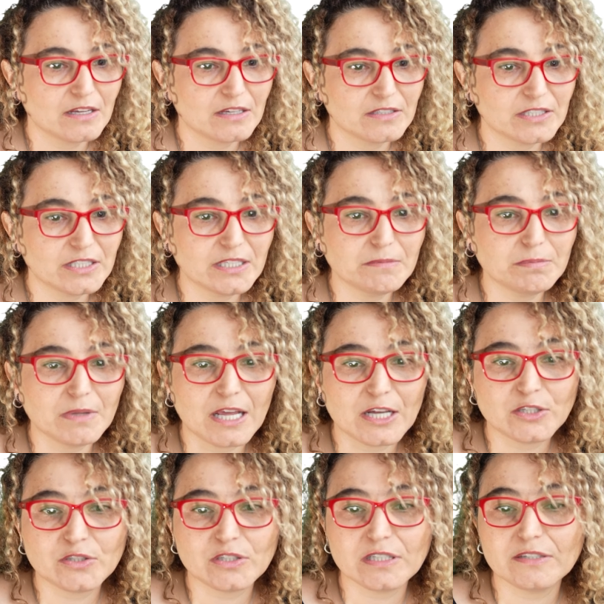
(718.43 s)
Sheep
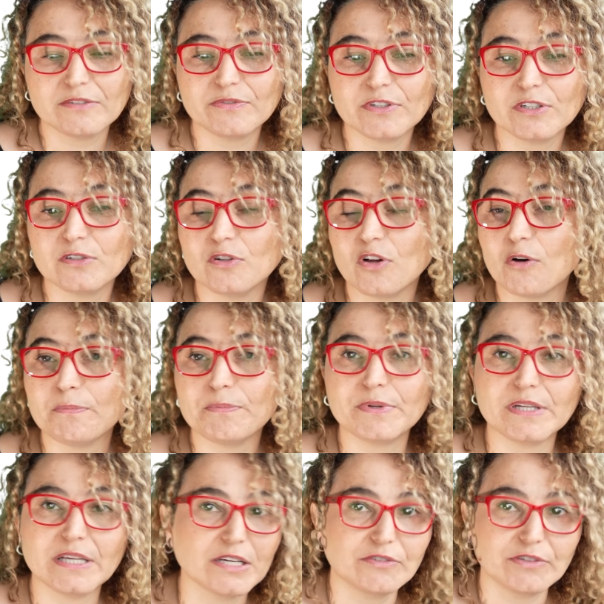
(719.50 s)
like to live in
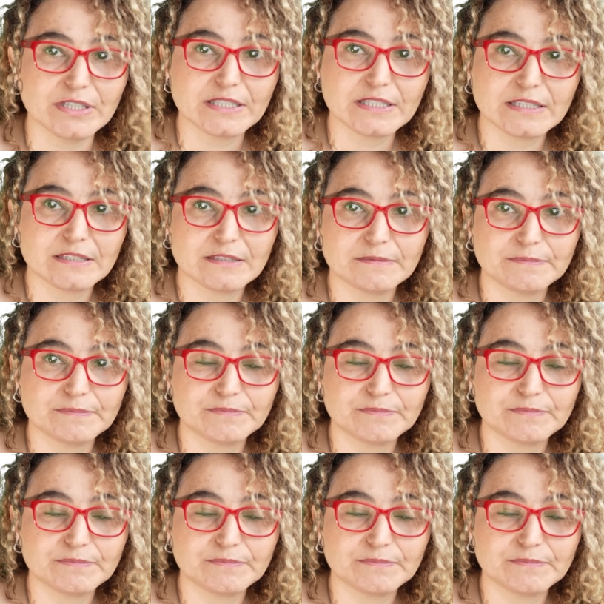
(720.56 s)
open areas.